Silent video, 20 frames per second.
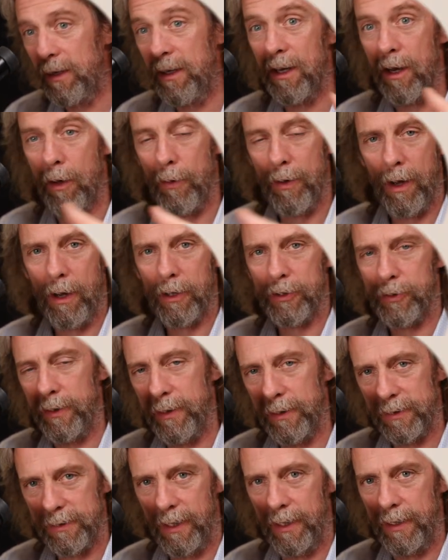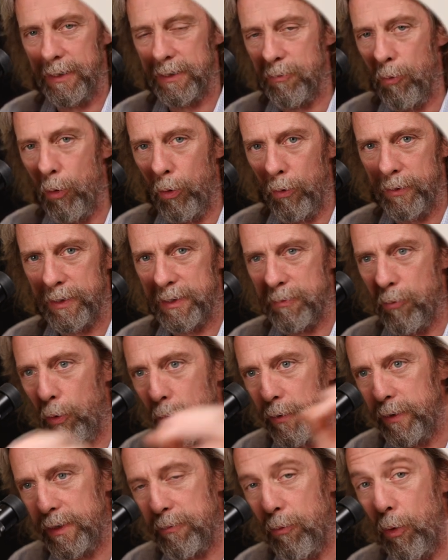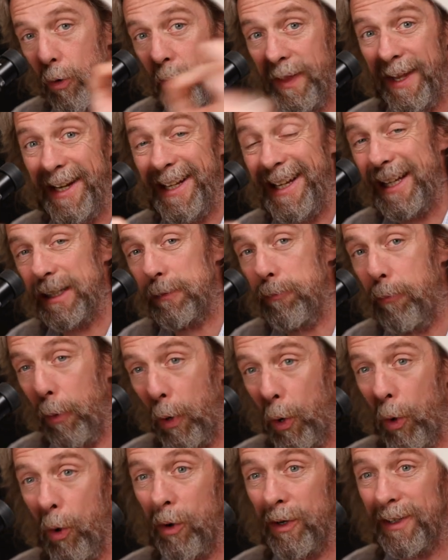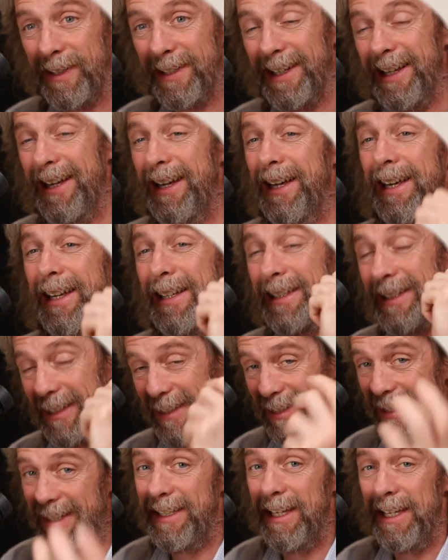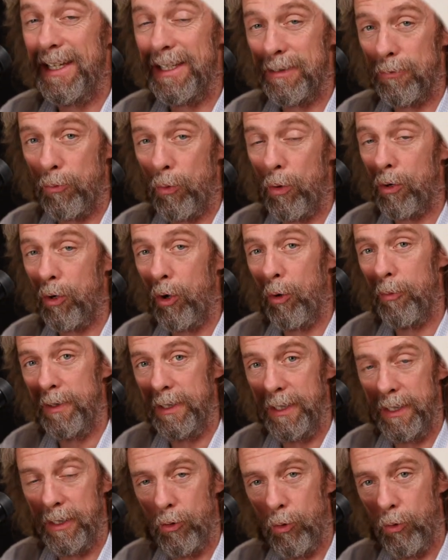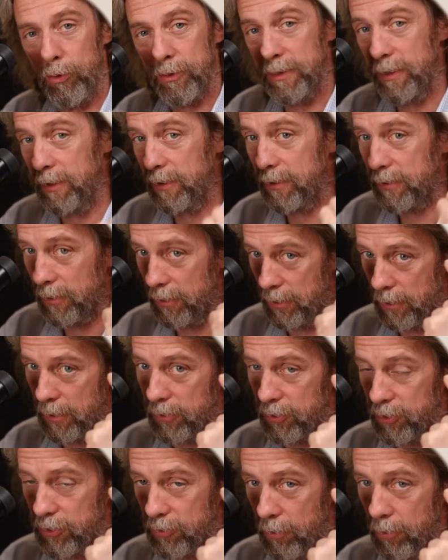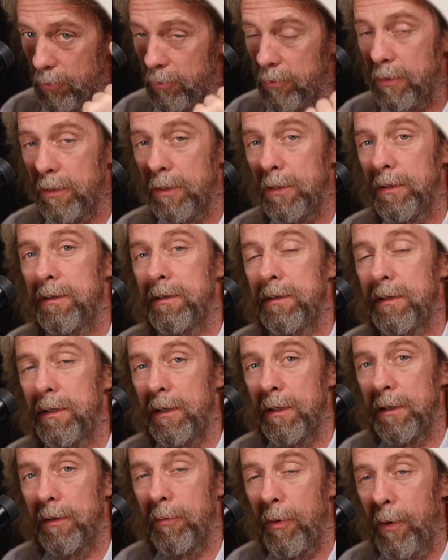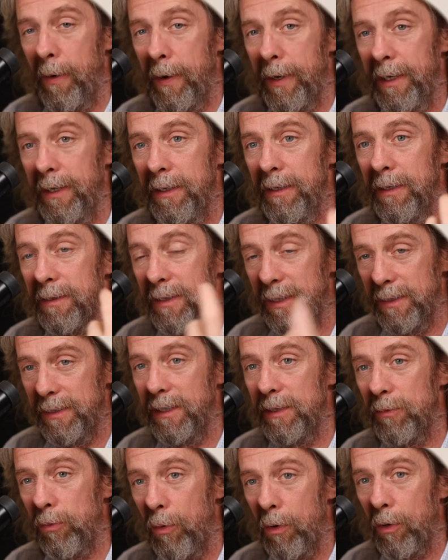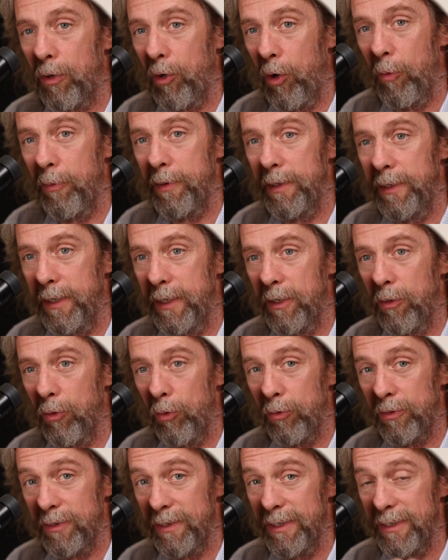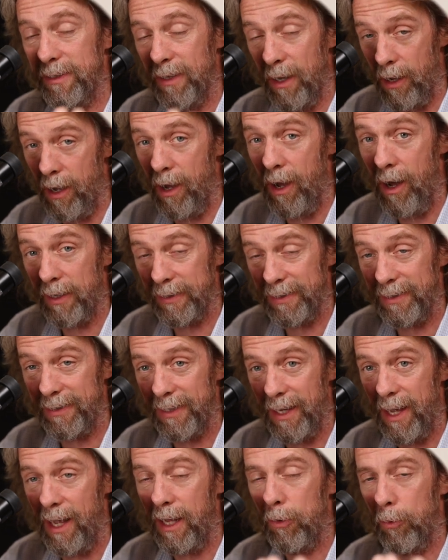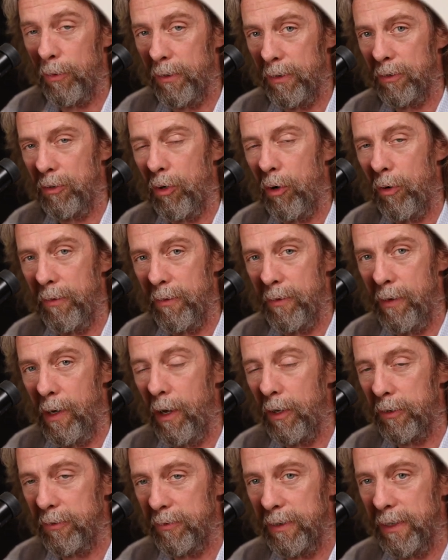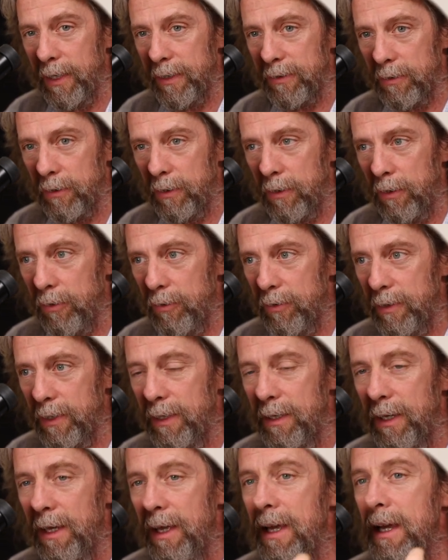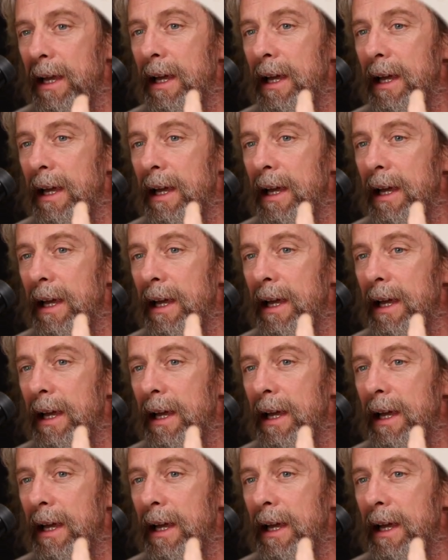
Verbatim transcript: you know, an artery that's getting smaller and smaller and smaller, and then it gets blocked. So this is what commonly causes a stroke to the brain. This is what commonly causes a heart attack when the coronary artery gets occluded.